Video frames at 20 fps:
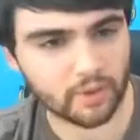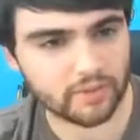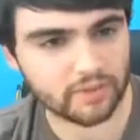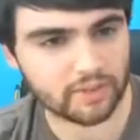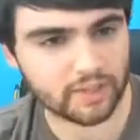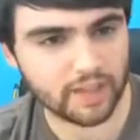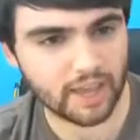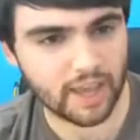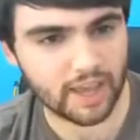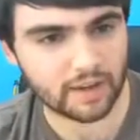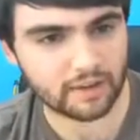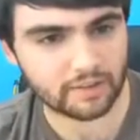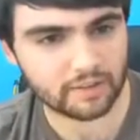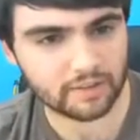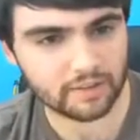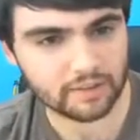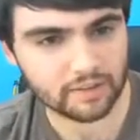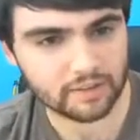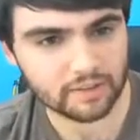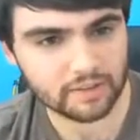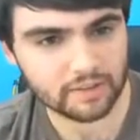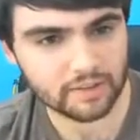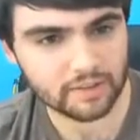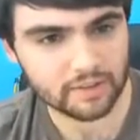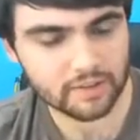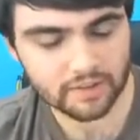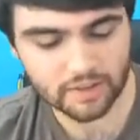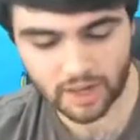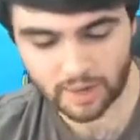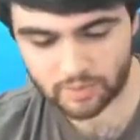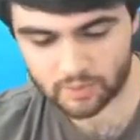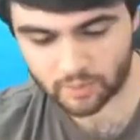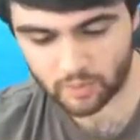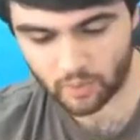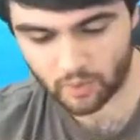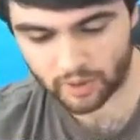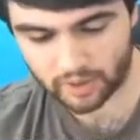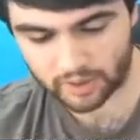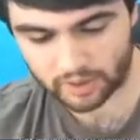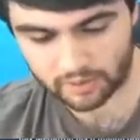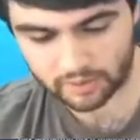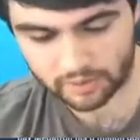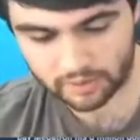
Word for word: once again. James Morgan.